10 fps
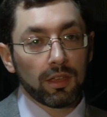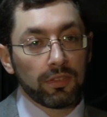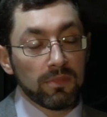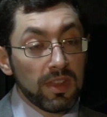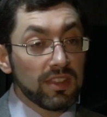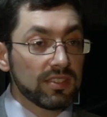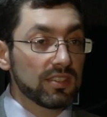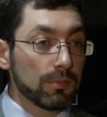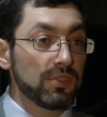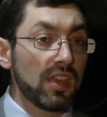The
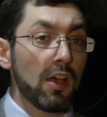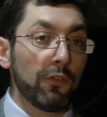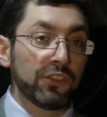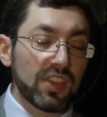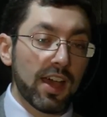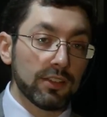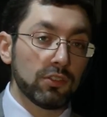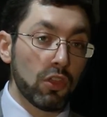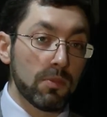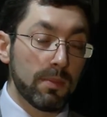ministers themselves sat
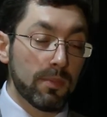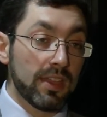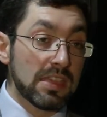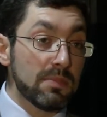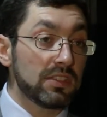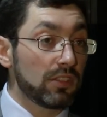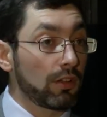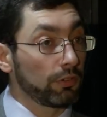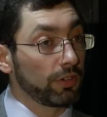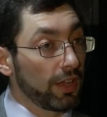on the bimah in the midst of the
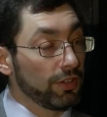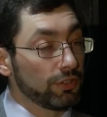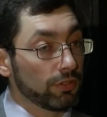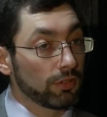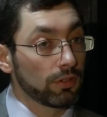congregation.